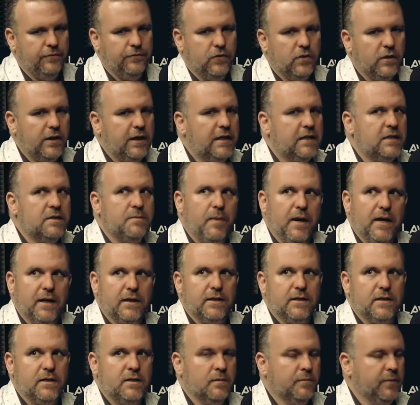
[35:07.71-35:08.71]
fully
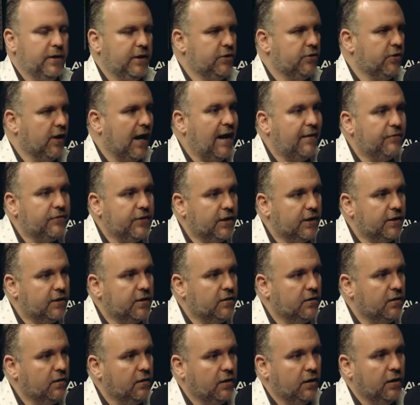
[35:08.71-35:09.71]
expected to be
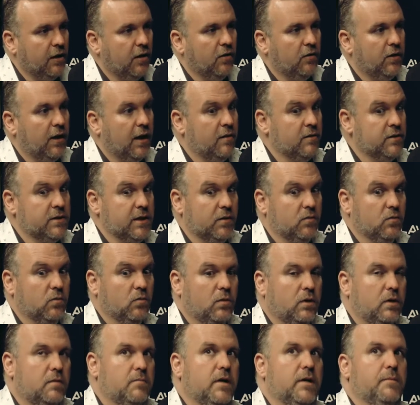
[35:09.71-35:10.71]
drafted, you know, and I was like, well,
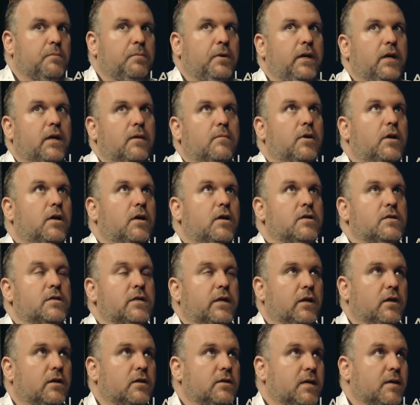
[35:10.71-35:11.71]
what are my PM and R
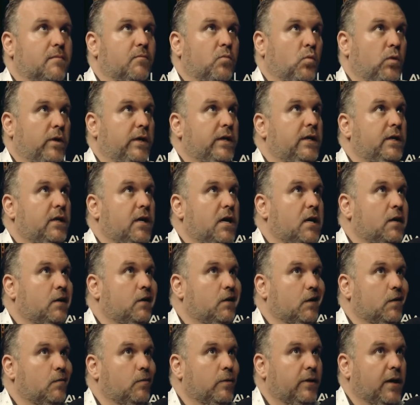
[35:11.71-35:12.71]
skills? I'm really not
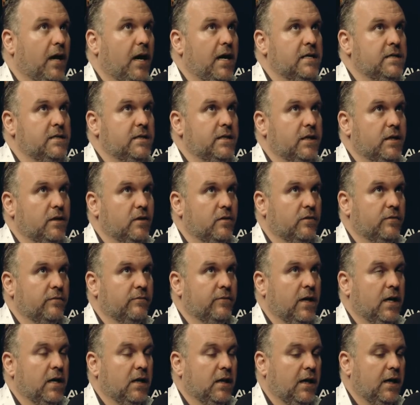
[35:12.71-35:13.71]
good with ICU and
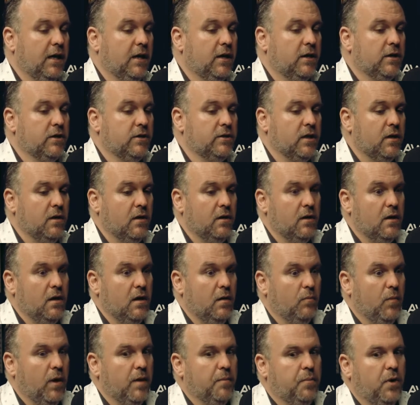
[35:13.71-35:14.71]
ventilators.
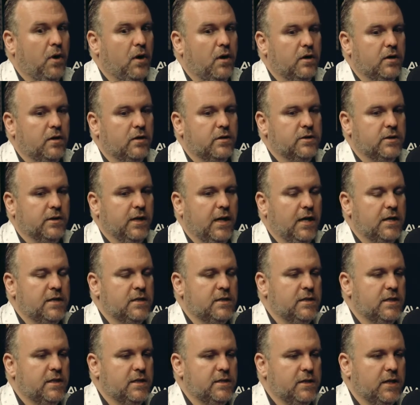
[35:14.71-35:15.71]
My partner's an
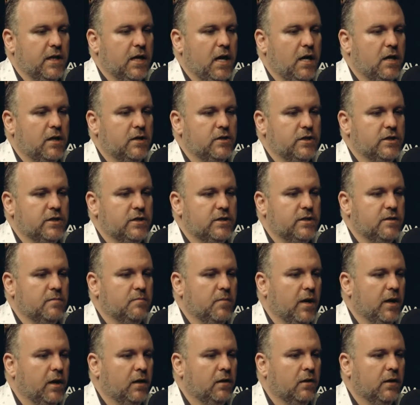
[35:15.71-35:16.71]
anesthesiologist in
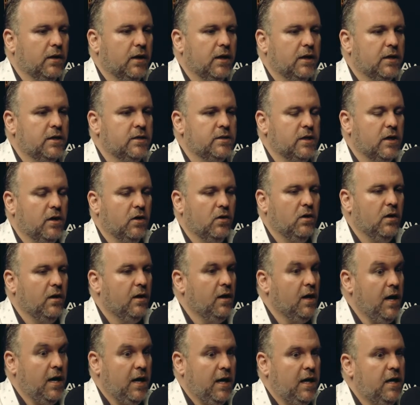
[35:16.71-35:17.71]
my clinic, so
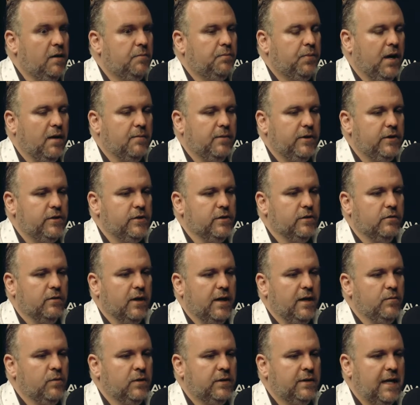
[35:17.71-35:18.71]
he'd probably do
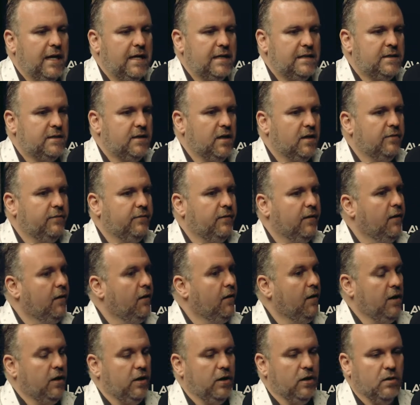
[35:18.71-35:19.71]
great with that stuff.
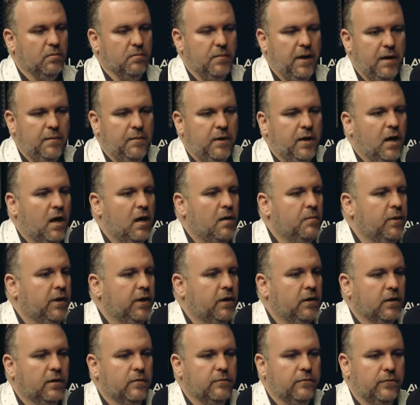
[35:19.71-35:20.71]
You know, maybe I'll be
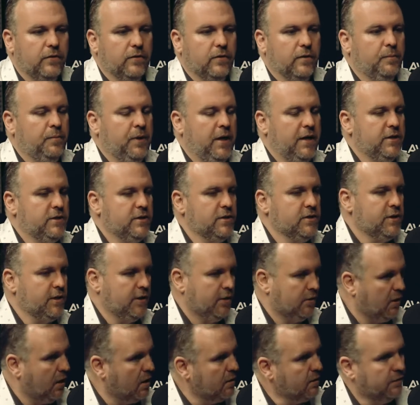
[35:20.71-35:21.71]
good for the patients
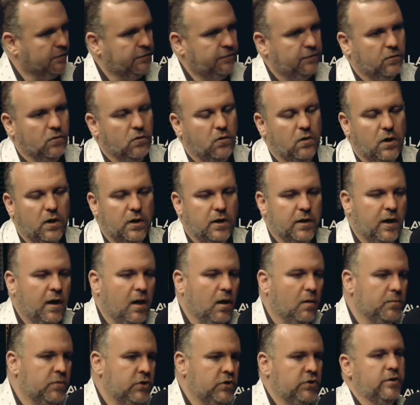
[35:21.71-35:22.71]
that are on the floor to
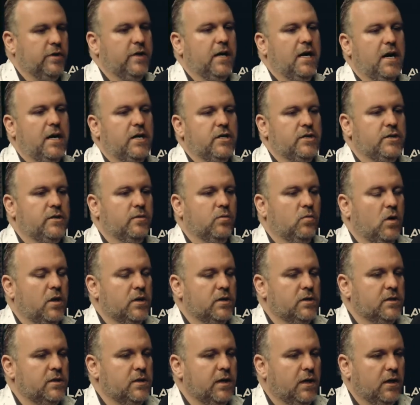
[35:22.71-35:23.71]
help triage the
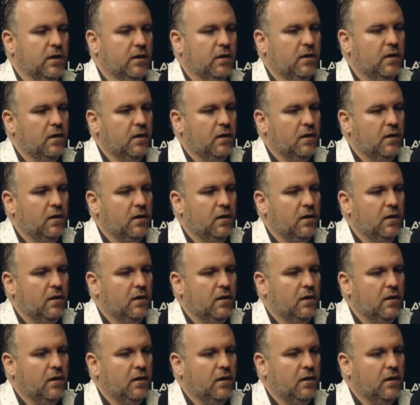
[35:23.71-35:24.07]
ones that are